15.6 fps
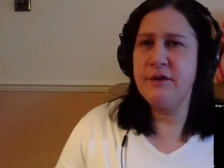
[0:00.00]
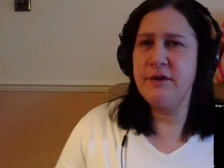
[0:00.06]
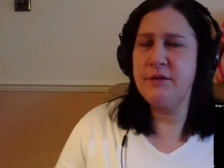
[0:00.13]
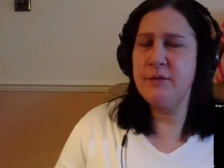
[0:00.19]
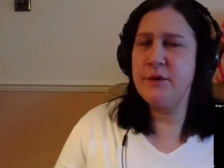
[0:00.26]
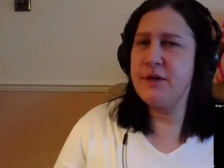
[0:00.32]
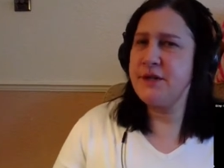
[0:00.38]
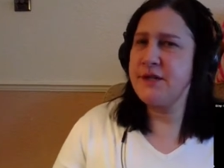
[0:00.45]

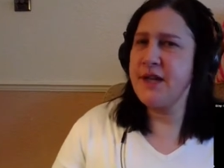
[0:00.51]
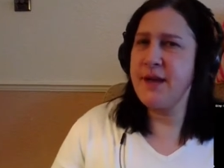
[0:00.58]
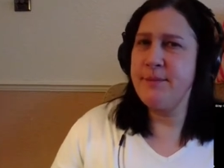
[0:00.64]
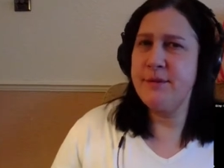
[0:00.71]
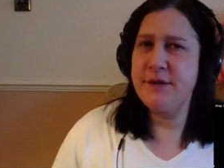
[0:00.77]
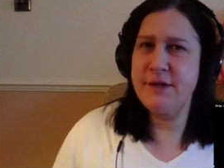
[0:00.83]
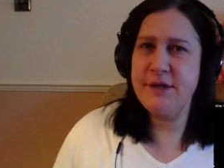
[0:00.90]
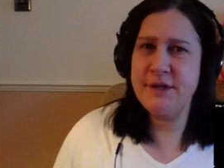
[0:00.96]
were the same
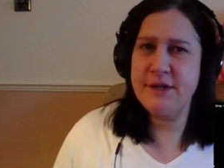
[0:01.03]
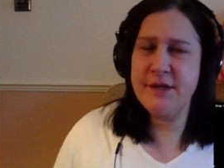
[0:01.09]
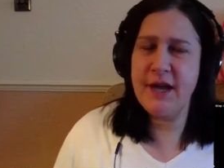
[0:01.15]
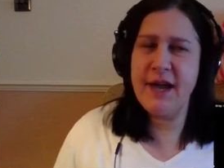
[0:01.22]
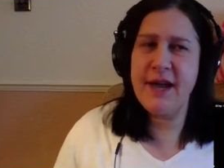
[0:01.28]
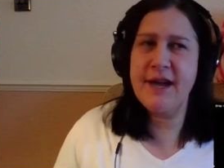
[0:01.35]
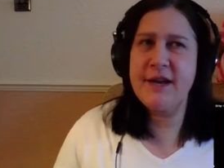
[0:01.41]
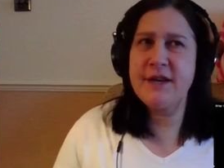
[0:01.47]
as us
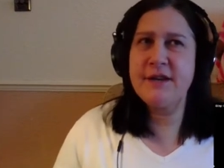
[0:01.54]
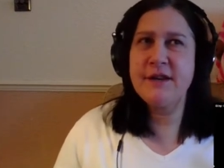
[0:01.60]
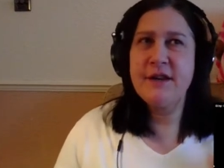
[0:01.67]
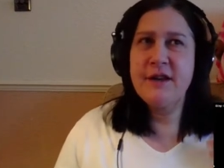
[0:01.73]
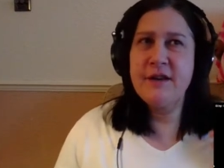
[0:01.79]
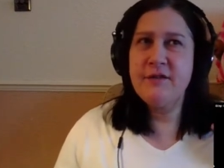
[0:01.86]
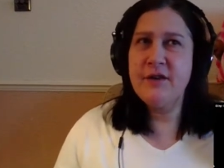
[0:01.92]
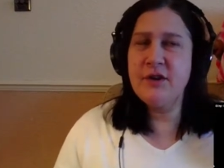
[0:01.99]
and
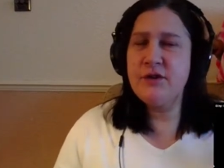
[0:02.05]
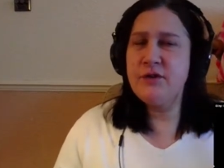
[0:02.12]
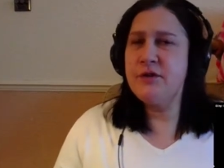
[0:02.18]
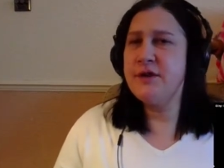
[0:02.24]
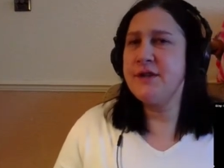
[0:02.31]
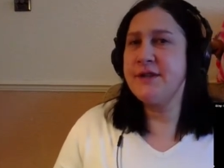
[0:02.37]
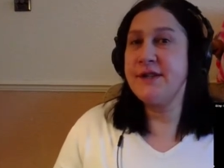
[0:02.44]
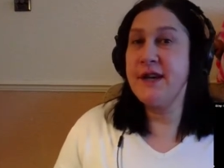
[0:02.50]
they do the
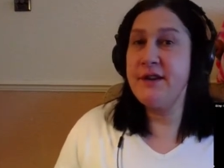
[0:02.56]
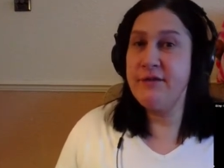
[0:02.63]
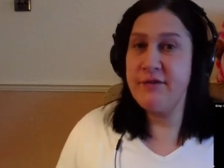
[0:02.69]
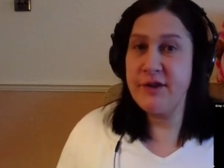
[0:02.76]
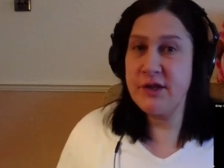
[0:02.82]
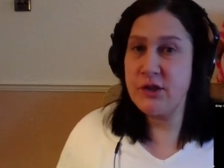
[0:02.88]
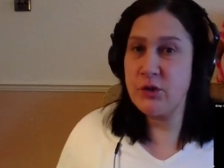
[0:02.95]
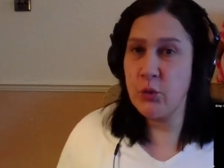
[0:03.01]
same
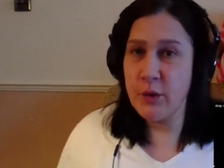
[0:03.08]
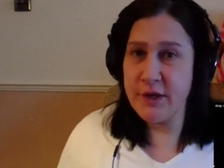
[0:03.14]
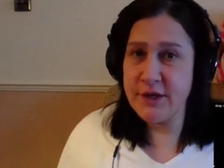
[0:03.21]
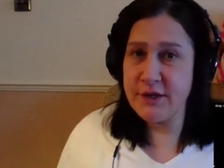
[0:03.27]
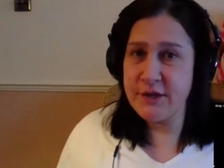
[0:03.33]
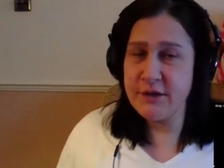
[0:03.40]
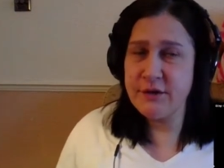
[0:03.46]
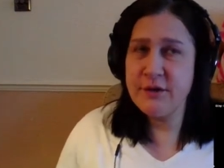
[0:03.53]
things we
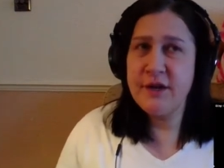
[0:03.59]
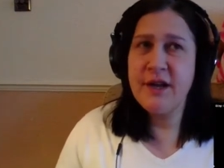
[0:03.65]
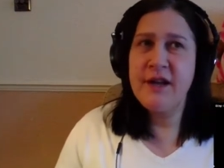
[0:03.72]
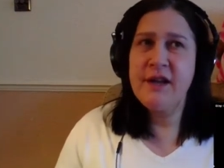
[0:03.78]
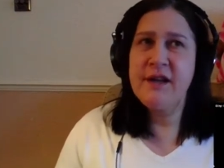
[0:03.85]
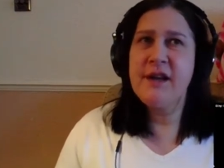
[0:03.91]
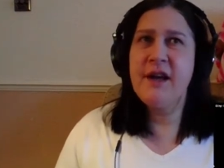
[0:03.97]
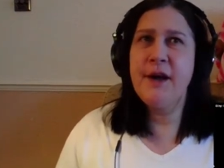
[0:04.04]
do.
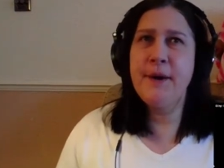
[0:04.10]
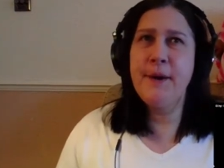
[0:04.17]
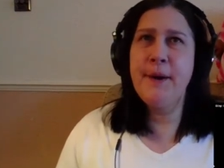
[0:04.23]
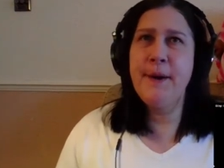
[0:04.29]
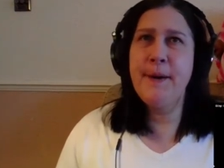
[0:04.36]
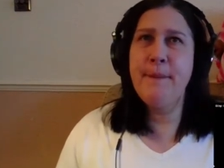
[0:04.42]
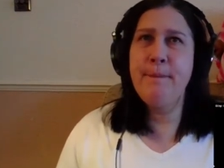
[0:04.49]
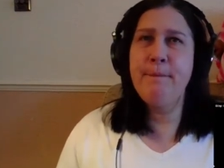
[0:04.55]

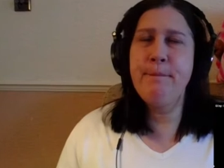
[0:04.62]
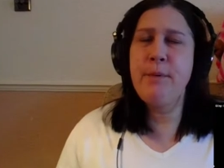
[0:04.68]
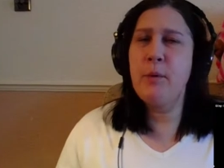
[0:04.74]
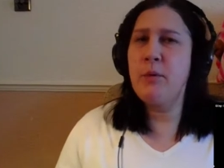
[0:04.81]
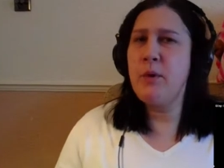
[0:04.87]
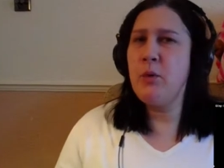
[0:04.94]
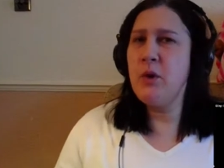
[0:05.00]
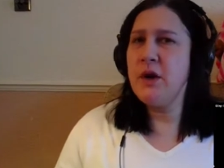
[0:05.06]
Um, but
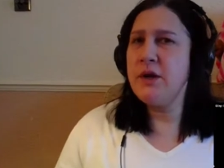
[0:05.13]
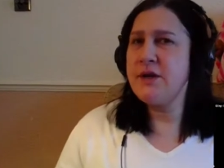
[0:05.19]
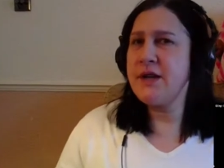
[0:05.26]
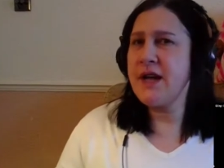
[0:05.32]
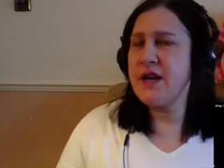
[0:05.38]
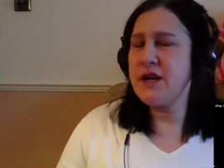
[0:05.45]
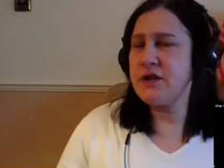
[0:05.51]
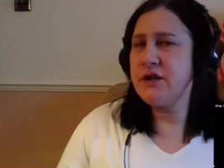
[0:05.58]
we weren't
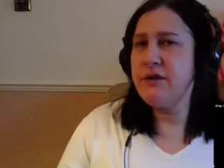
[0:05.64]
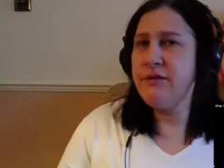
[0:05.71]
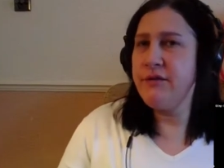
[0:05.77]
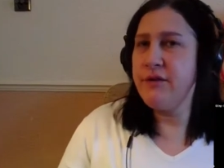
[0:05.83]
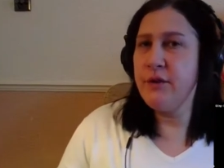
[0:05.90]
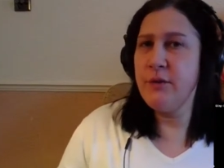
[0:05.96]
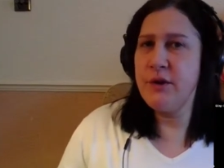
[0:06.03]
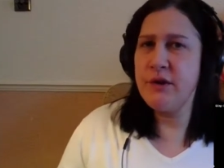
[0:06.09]
actually
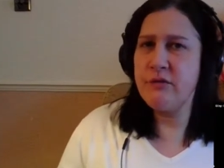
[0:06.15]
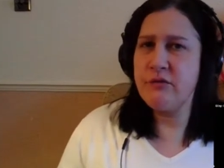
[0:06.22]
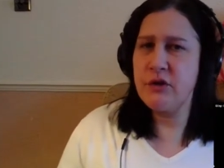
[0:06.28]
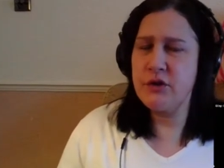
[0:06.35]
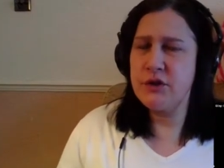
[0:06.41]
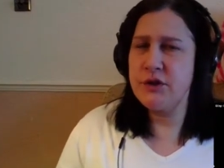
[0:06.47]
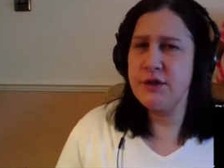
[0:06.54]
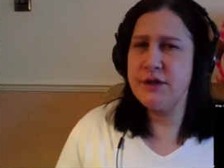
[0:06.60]
viewing the
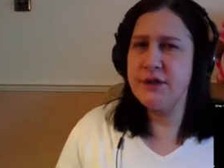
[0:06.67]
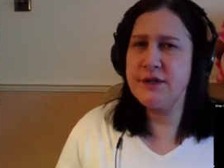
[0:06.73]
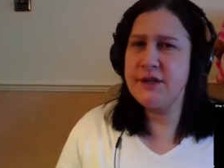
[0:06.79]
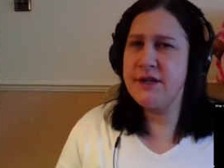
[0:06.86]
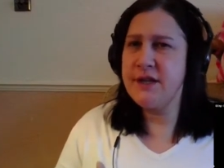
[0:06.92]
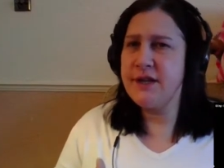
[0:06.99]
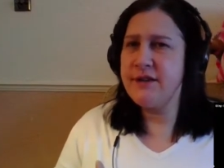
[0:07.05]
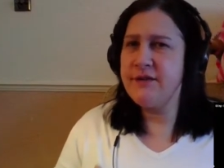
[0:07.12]
Russians
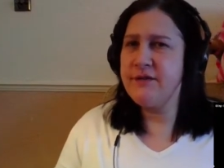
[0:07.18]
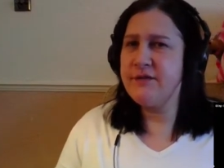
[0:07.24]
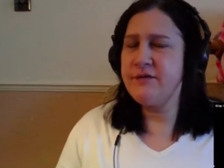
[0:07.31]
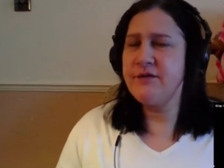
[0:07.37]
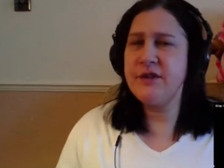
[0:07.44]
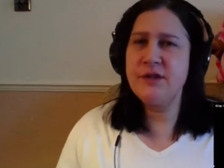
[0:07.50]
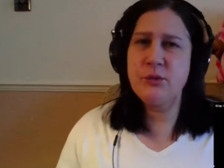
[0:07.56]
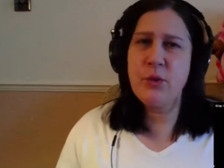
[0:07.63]
in
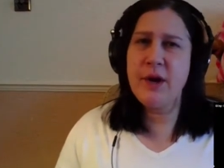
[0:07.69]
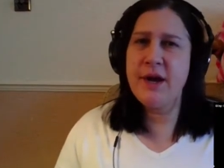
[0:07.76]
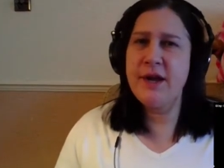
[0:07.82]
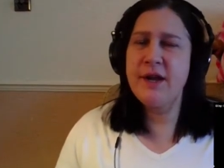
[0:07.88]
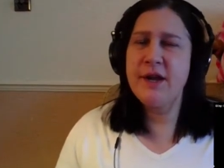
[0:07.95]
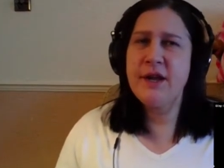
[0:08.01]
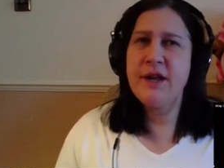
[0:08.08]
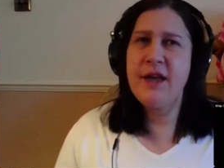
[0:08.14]
this way
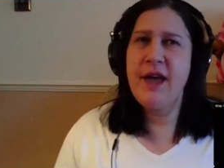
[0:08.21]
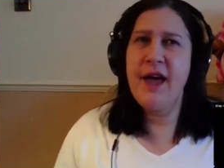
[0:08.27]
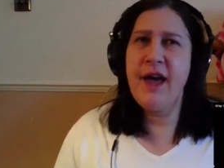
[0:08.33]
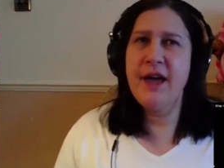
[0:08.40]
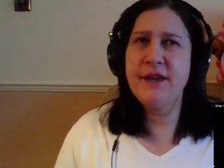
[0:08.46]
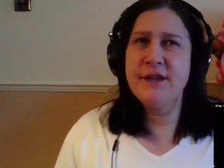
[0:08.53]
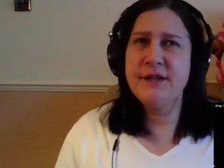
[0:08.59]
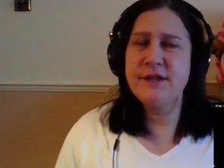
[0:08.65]

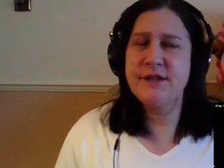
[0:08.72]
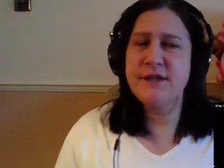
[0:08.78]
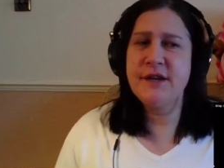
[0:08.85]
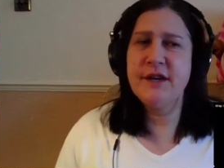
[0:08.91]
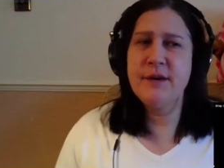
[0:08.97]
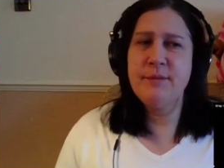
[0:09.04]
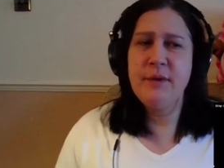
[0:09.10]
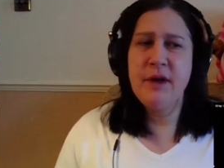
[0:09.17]
at this
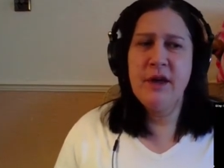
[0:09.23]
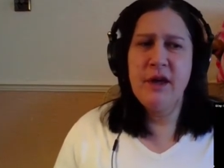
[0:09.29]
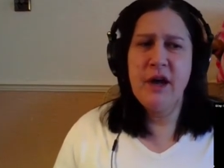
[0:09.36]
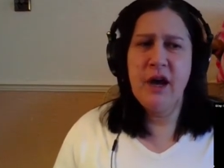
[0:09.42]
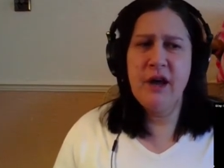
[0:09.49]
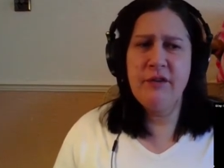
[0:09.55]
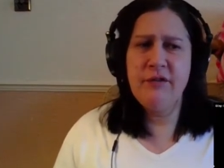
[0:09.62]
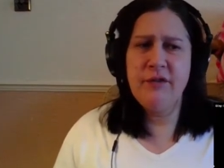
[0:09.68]
time.
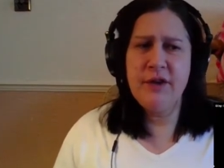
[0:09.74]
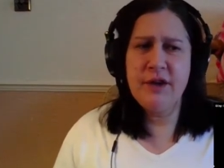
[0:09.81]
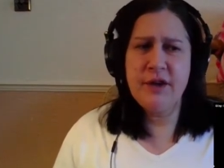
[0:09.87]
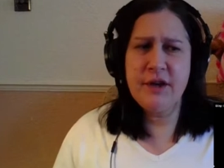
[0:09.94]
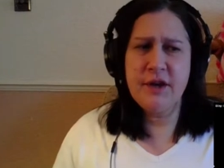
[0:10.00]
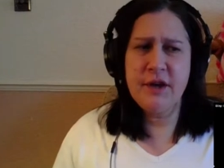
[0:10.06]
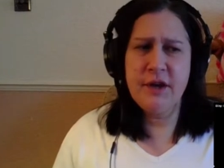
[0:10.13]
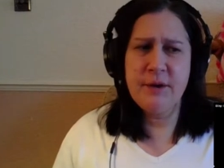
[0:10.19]
I
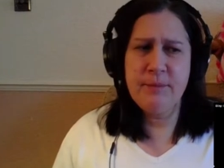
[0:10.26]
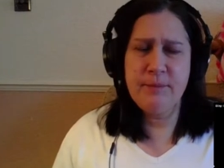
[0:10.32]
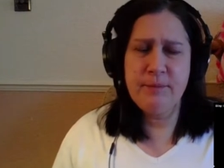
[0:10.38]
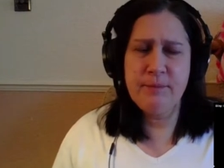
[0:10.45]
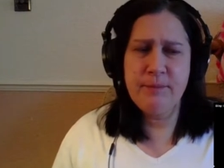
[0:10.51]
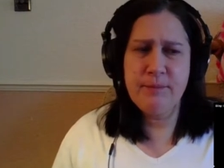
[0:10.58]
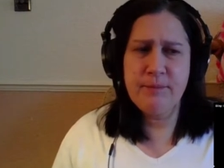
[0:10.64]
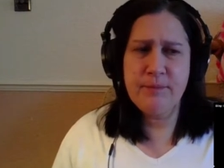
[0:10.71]
think, um,
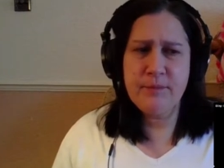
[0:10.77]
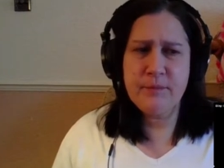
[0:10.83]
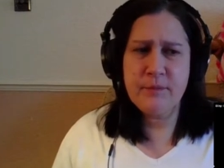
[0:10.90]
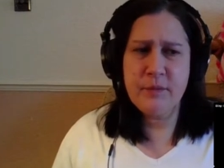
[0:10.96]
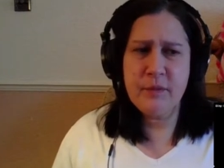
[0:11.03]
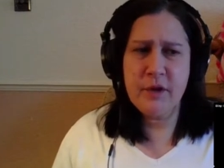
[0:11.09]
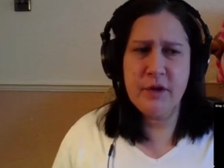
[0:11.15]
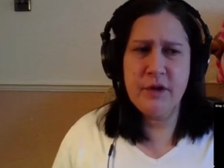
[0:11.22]

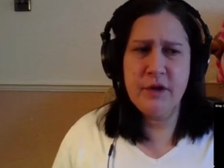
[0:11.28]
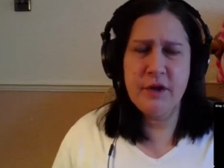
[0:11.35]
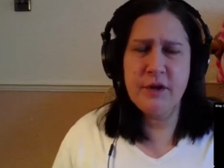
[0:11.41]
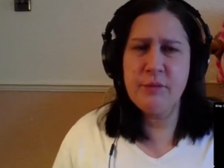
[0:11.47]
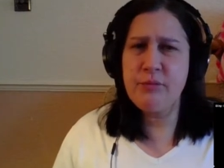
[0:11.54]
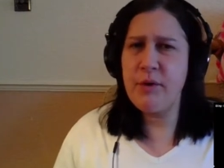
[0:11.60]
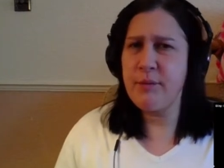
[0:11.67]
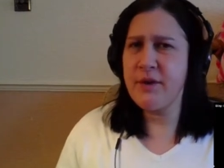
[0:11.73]
you know, the
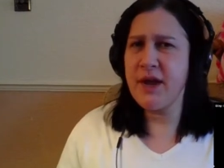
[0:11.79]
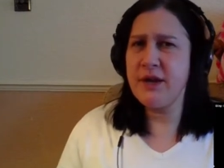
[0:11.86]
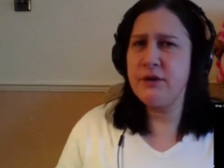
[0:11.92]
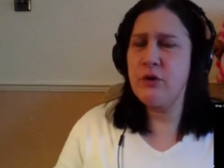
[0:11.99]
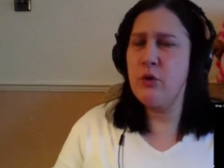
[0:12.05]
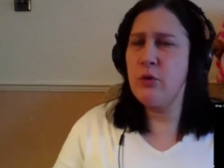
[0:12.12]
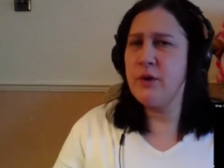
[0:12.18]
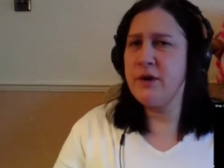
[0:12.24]
propaganda
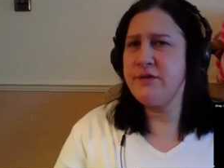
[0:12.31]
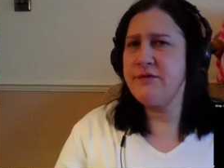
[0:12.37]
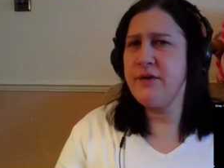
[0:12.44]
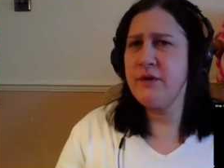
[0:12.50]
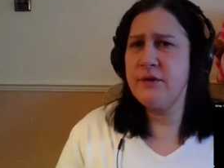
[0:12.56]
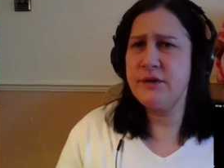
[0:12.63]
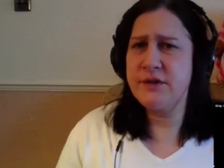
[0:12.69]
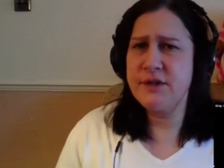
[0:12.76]
always
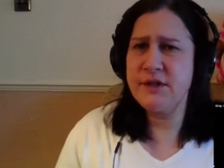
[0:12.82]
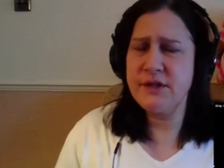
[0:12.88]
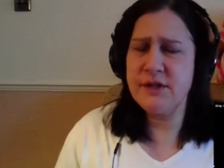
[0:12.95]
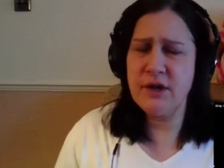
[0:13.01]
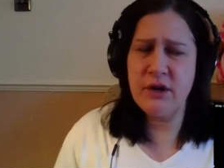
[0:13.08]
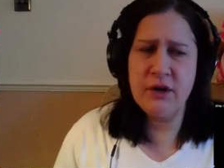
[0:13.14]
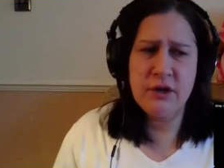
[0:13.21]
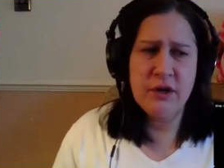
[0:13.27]
focuses
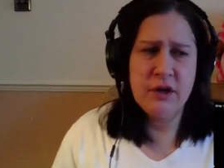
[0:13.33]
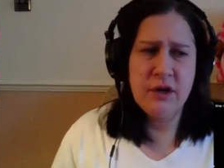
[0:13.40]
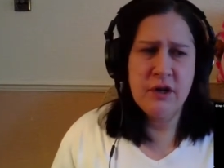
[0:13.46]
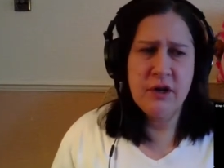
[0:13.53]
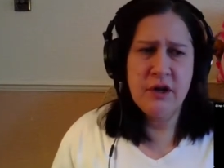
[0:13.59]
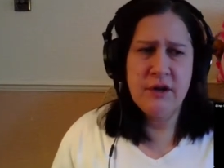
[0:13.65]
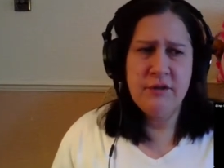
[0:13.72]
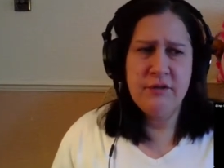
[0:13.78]
on
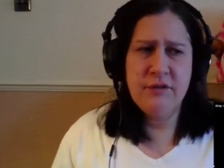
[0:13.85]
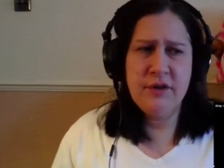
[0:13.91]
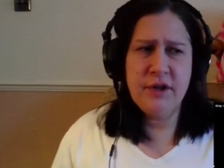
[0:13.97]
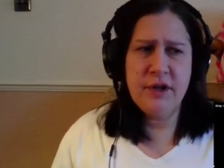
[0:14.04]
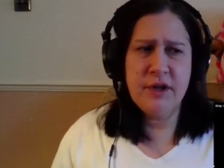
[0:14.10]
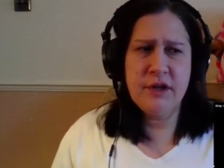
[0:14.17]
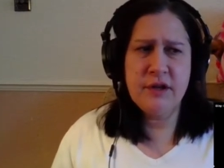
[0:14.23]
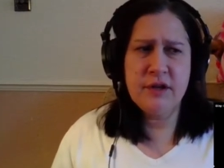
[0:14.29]

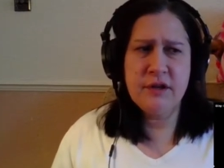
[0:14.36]
the